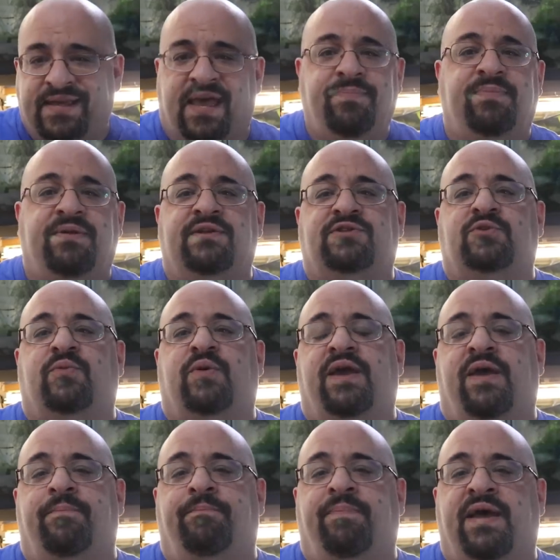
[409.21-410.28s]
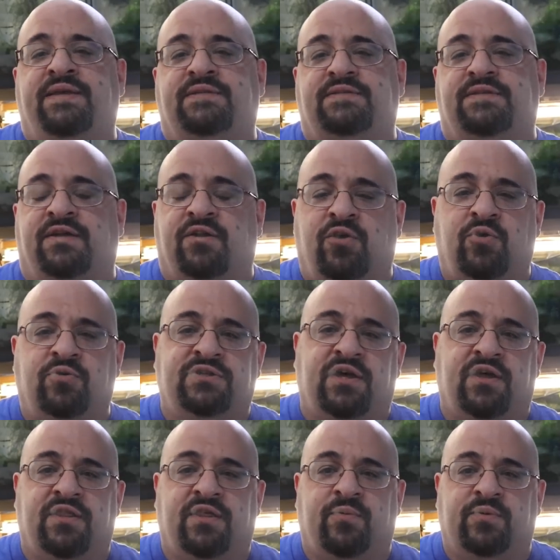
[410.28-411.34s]
10 minutes away at best on a
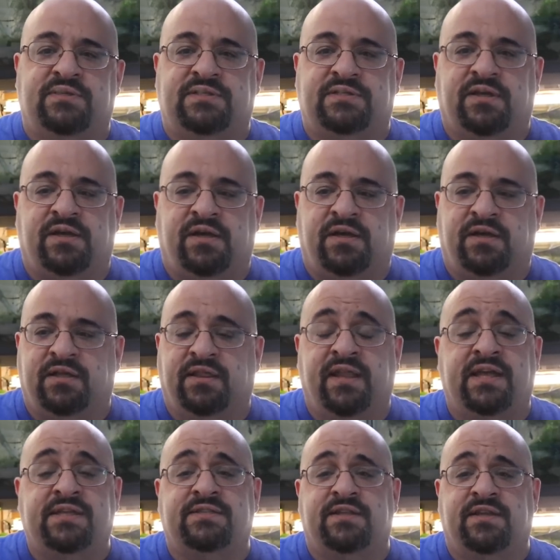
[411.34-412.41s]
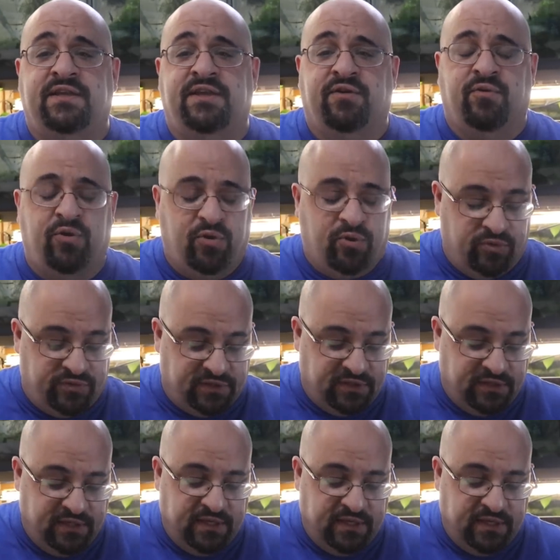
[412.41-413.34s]
hotel that was uh, less than a year old,